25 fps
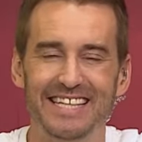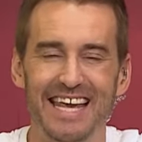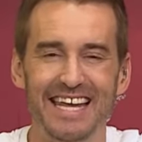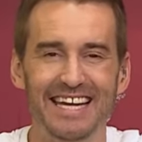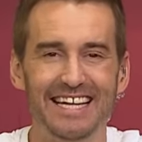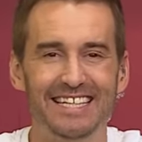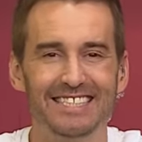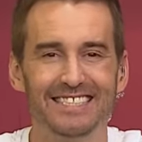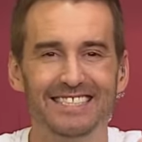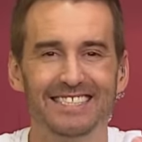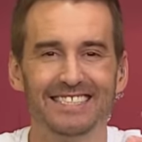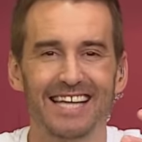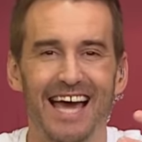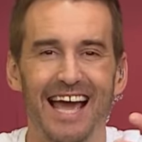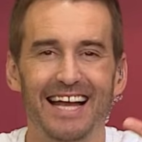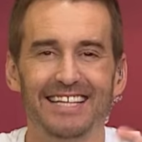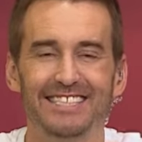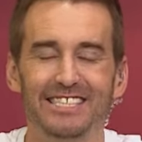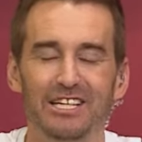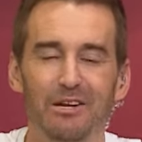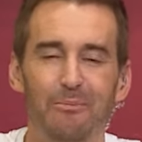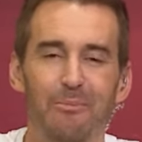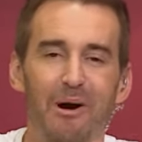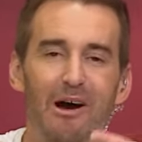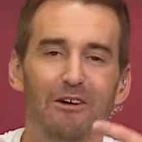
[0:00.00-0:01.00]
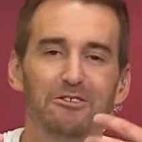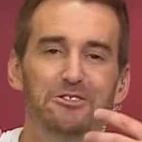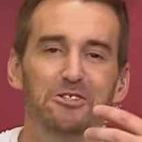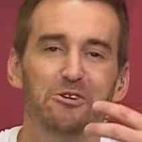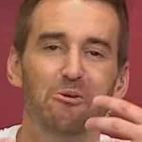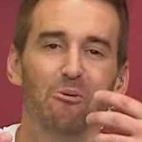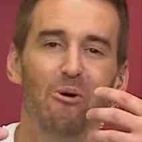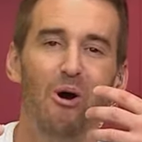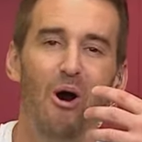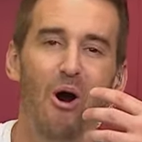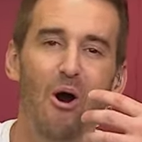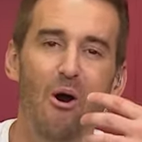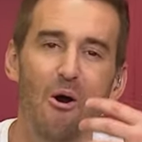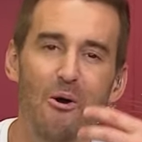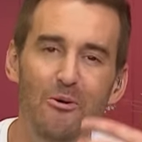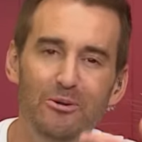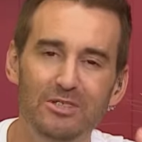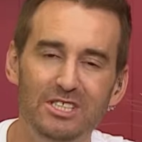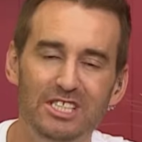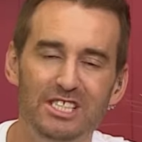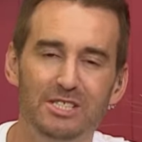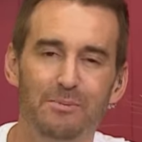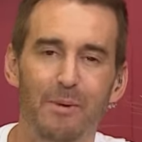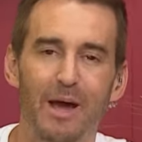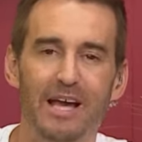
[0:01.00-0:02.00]
Get excited about your
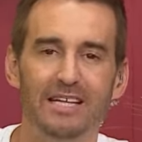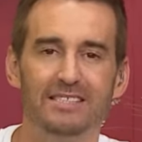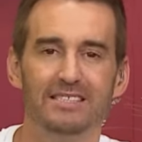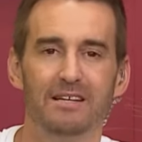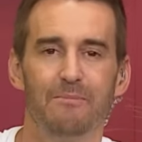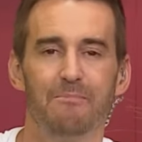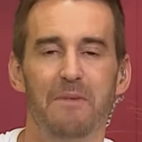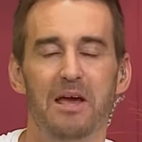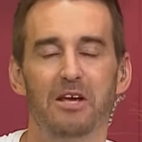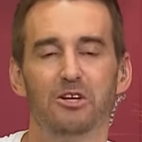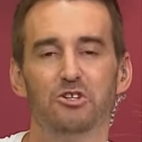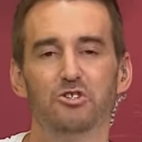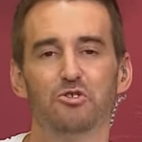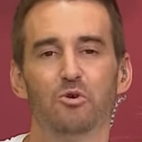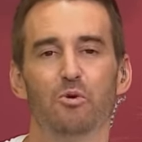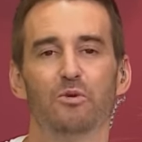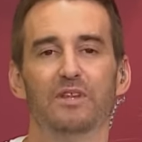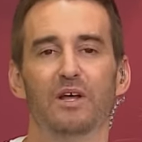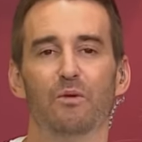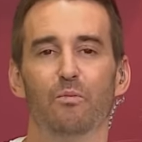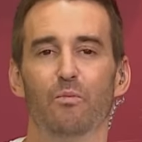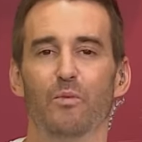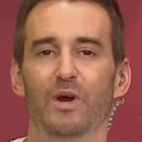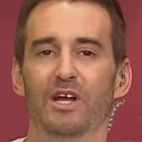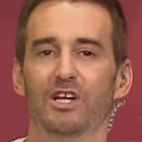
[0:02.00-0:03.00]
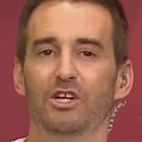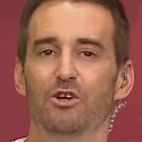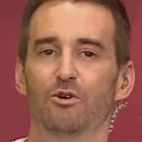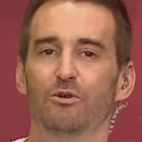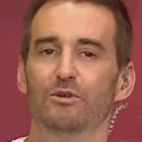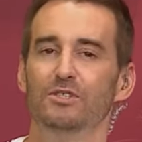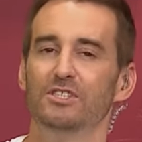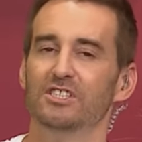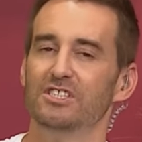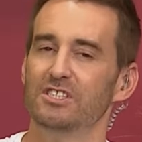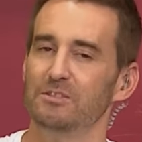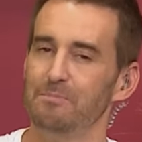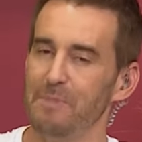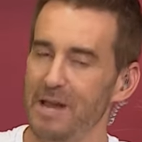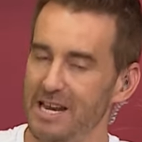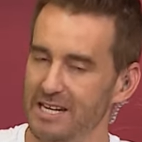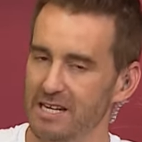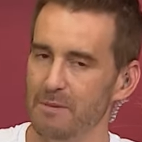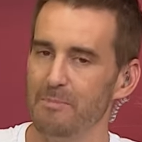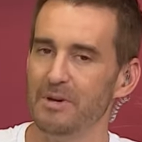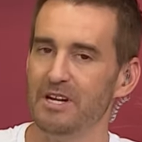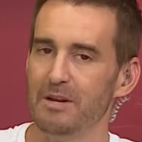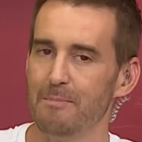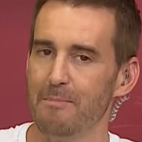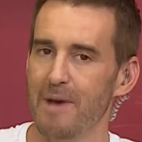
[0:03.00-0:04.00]
own space and make sure that when you
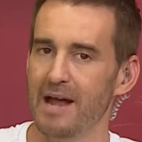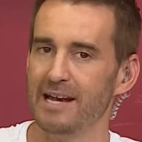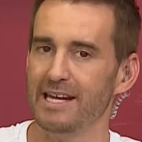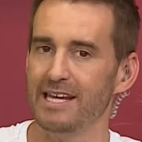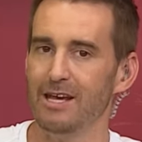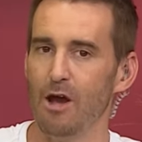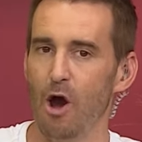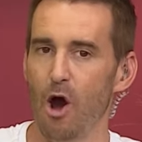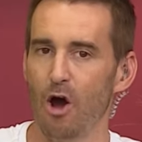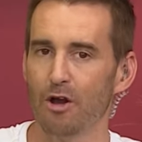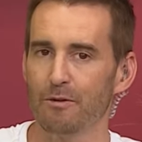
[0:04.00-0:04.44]
spend a bit of money